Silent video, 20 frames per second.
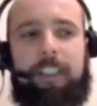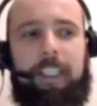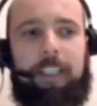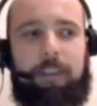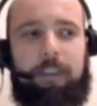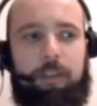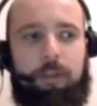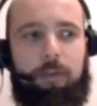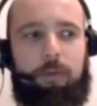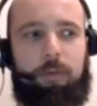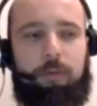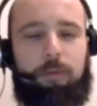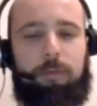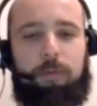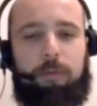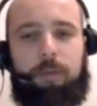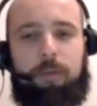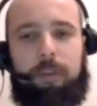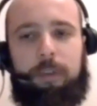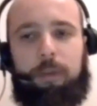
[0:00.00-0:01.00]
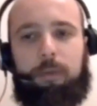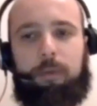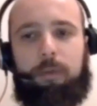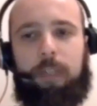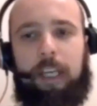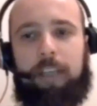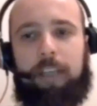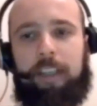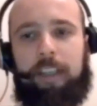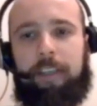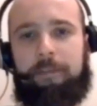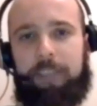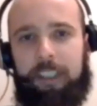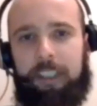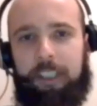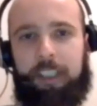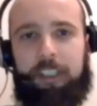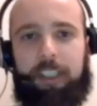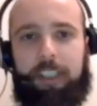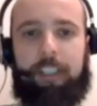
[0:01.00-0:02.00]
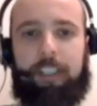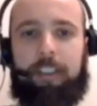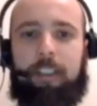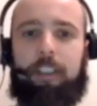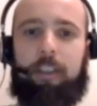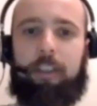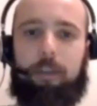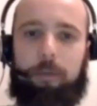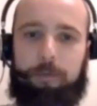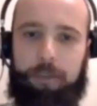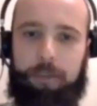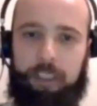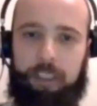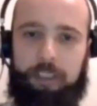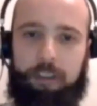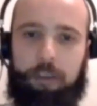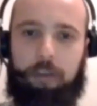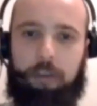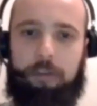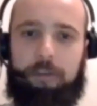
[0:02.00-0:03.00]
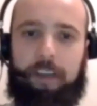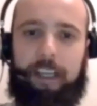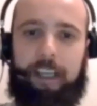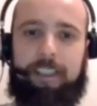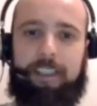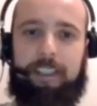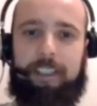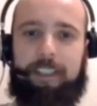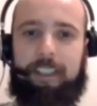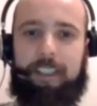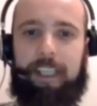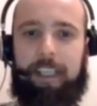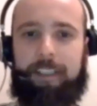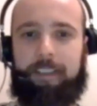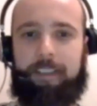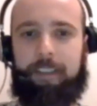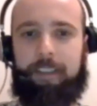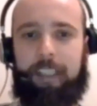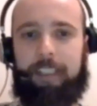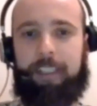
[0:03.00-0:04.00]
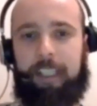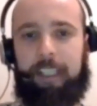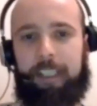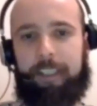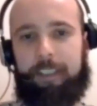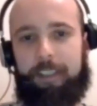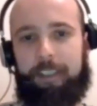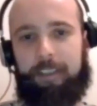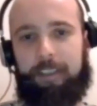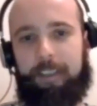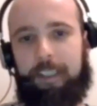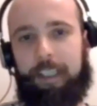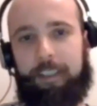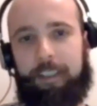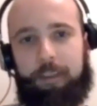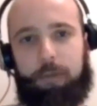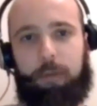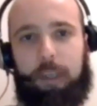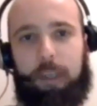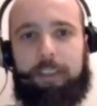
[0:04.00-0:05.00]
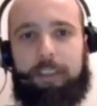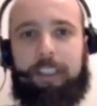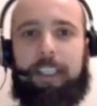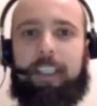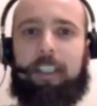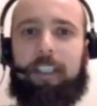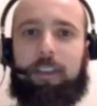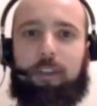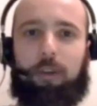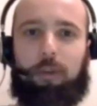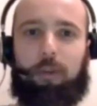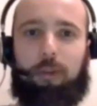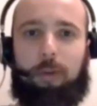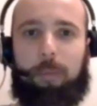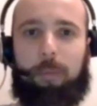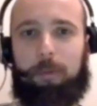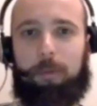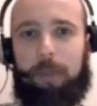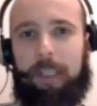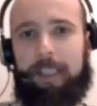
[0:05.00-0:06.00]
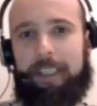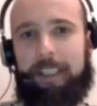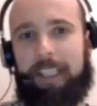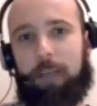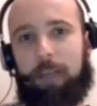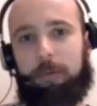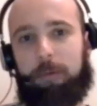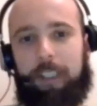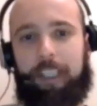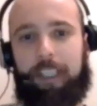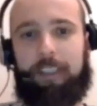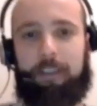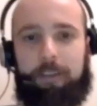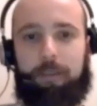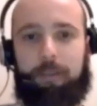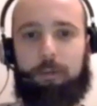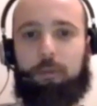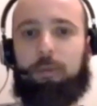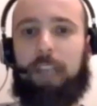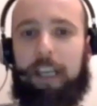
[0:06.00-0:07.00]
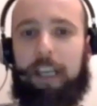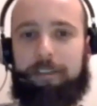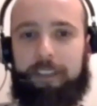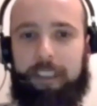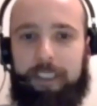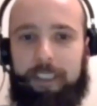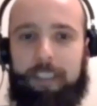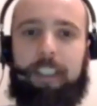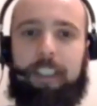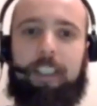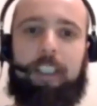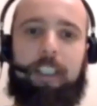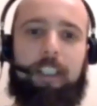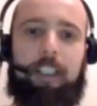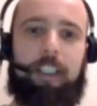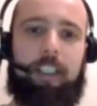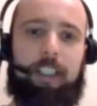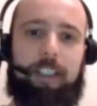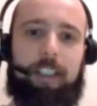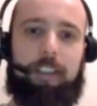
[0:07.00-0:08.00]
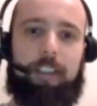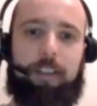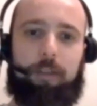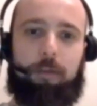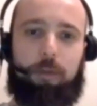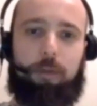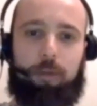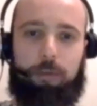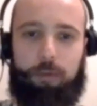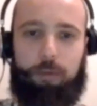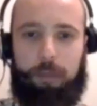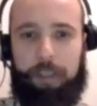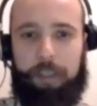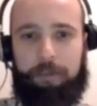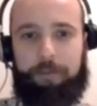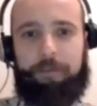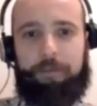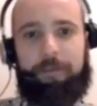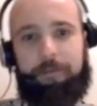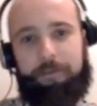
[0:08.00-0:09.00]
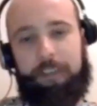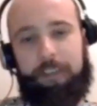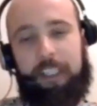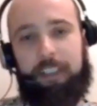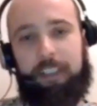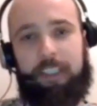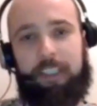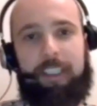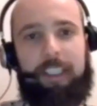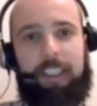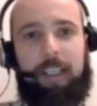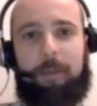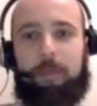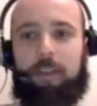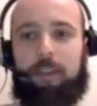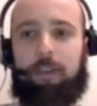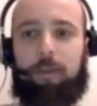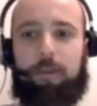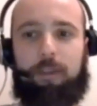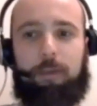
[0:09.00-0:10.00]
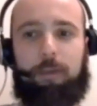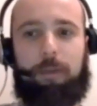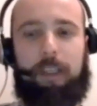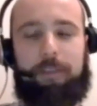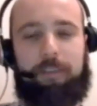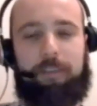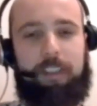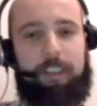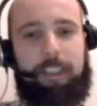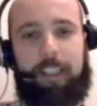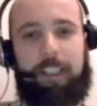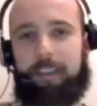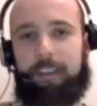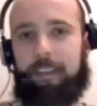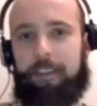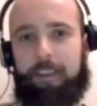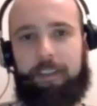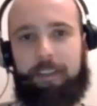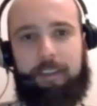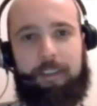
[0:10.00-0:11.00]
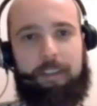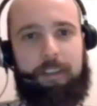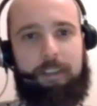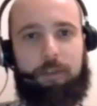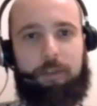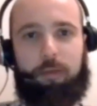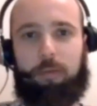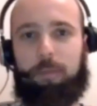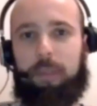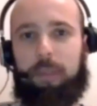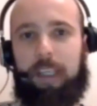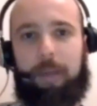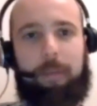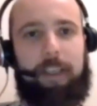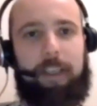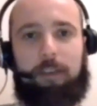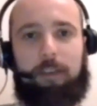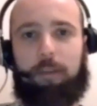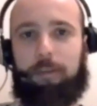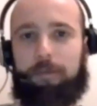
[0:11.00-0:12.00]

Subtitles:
that you are a finisher. You finish your fights. It's like not like this that you are taking your opponent down and do nothing. You are finishing them. So I think that it should be a matter